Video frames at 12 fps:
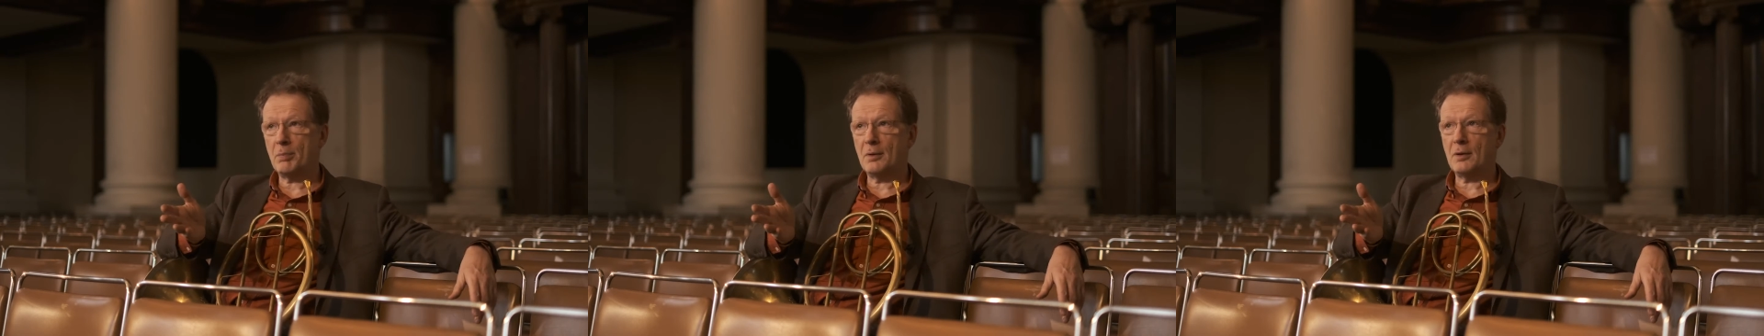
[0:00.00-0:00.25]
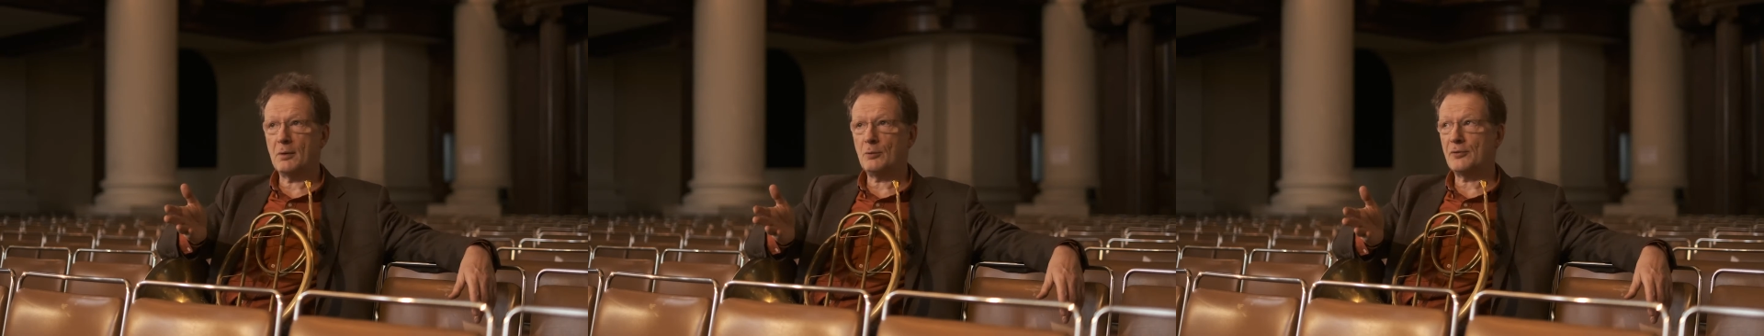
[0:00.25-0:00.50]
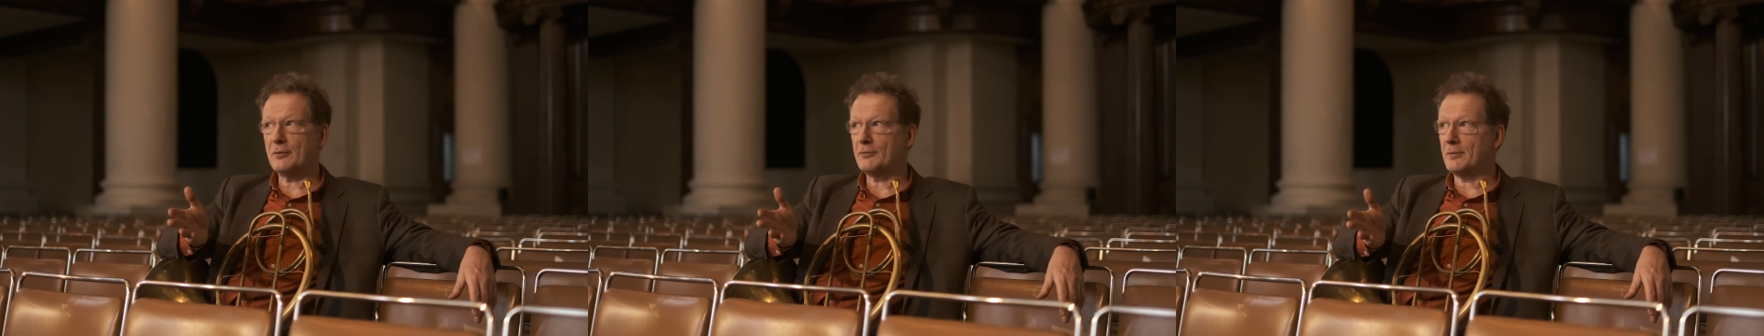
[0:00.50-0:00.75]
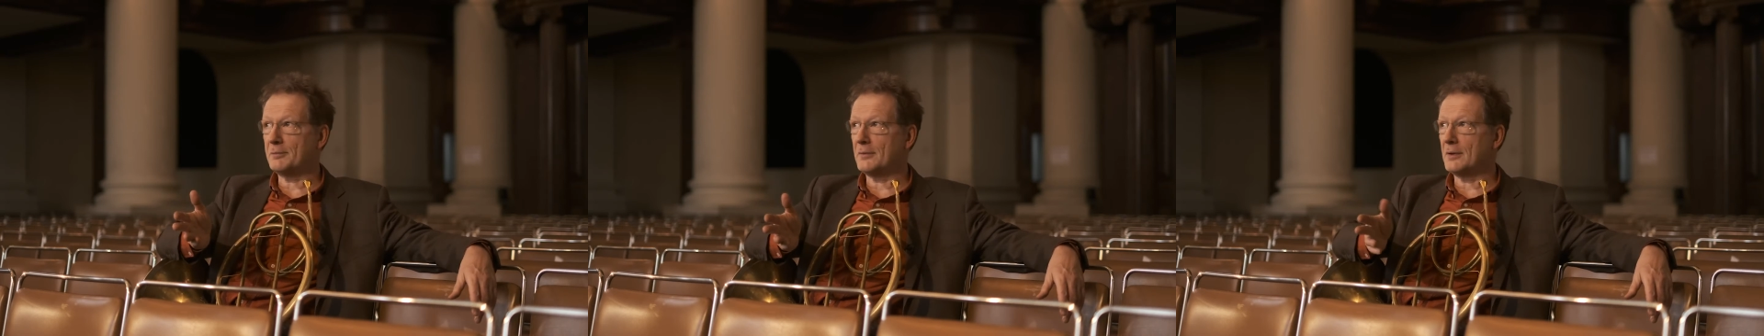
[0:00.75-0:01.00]
but also
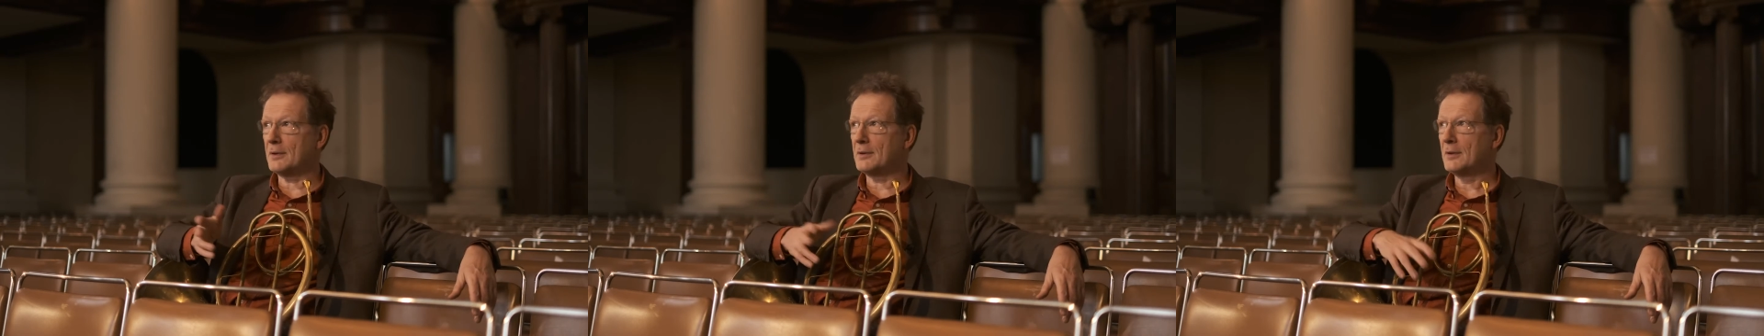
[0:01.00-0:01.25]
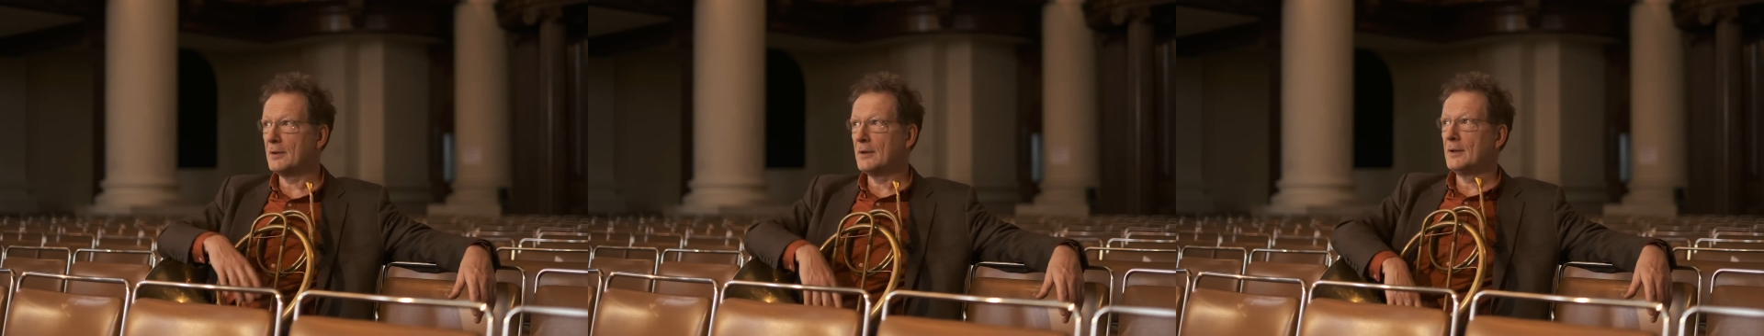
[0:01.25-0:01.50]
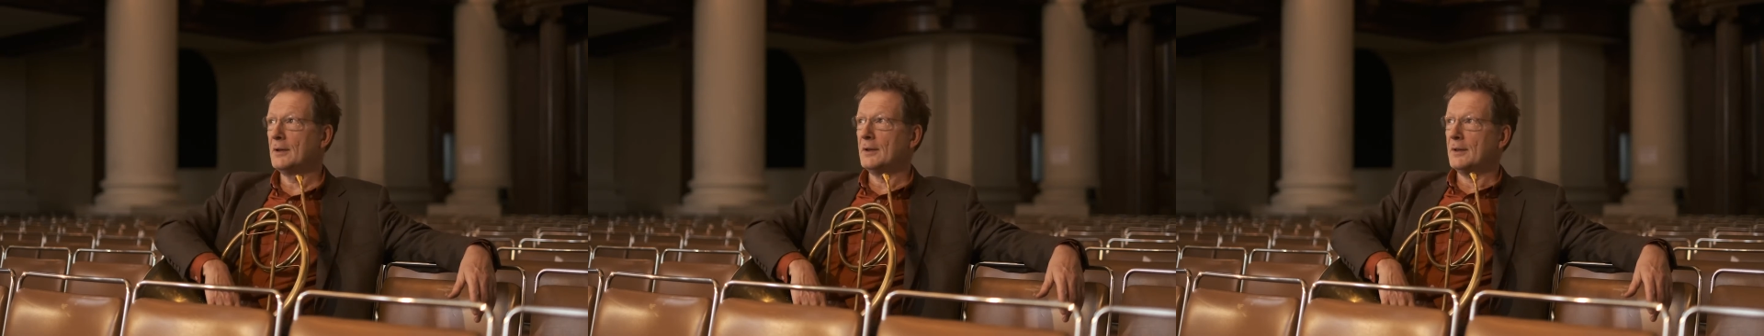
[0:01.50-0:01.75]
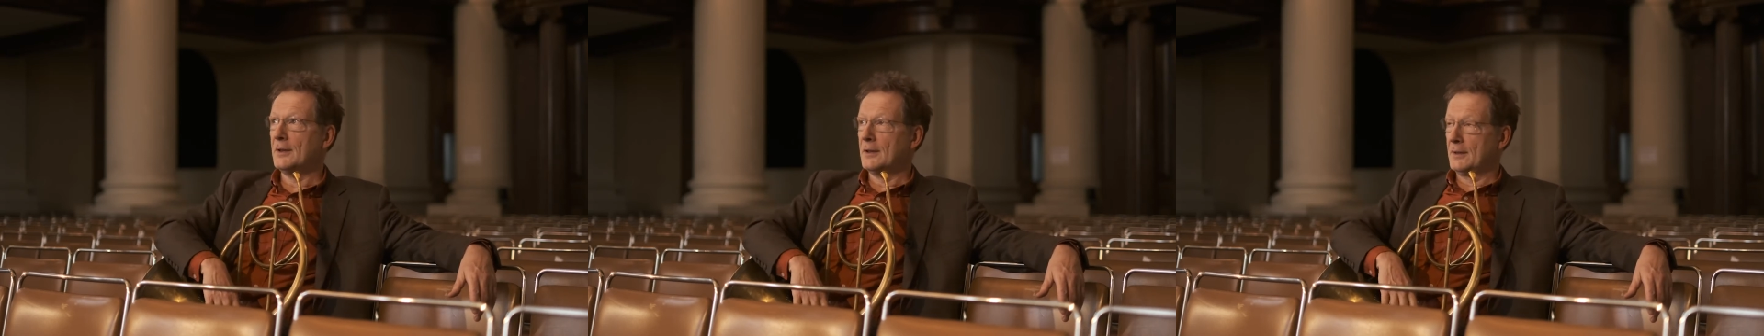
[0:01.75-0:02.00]
from
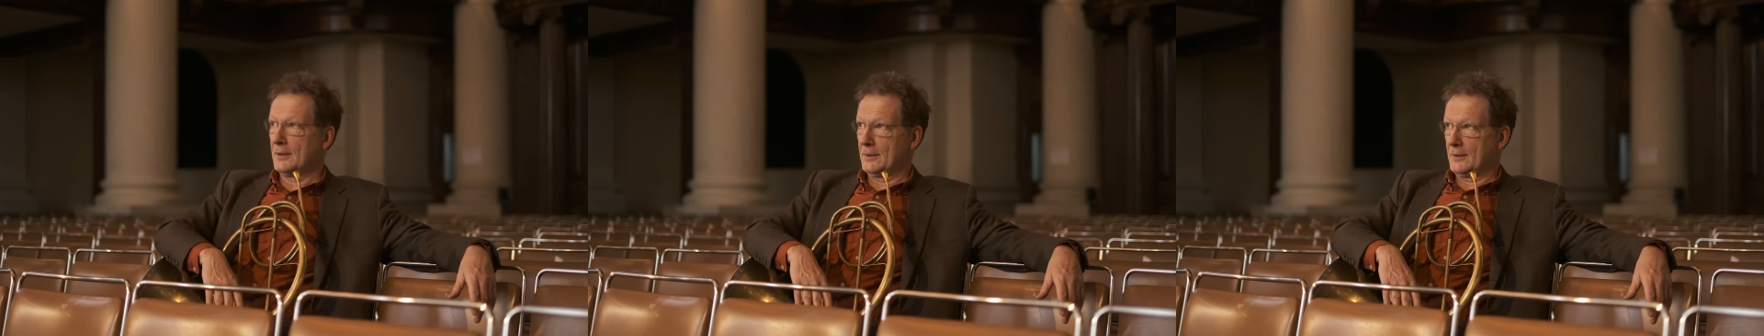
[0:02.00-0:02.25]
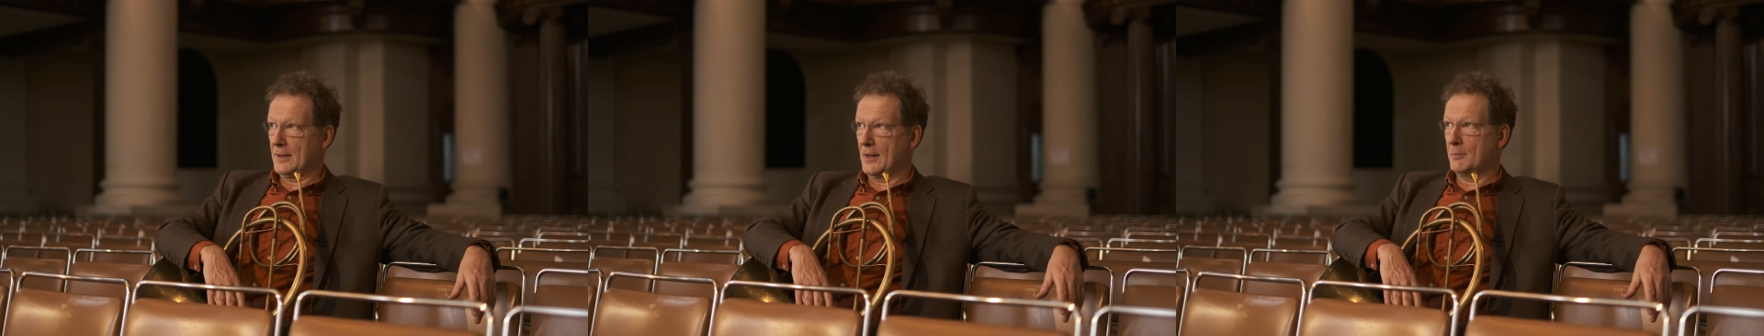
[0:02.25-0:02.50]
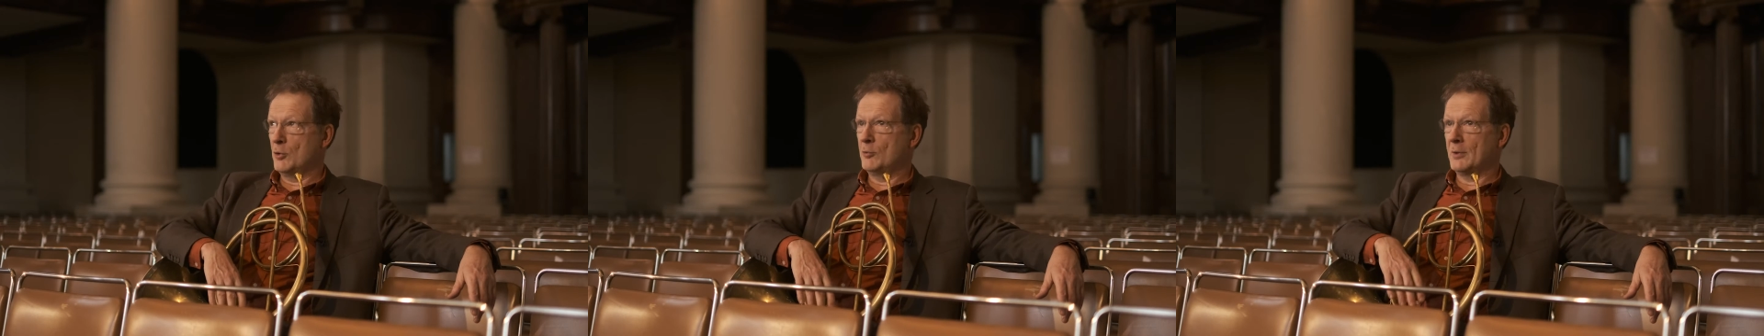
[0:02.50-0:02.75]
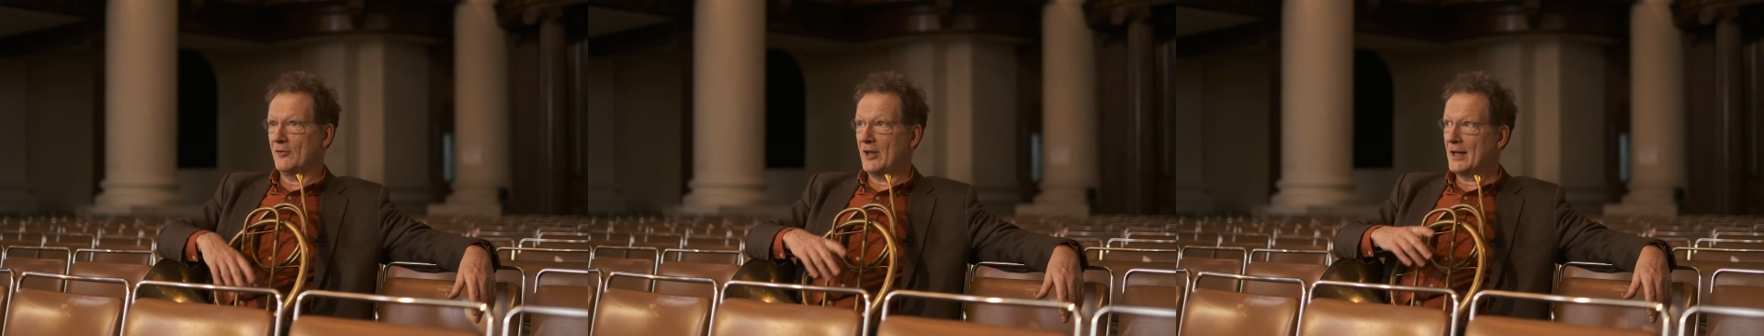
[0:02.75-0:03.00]
the other movements,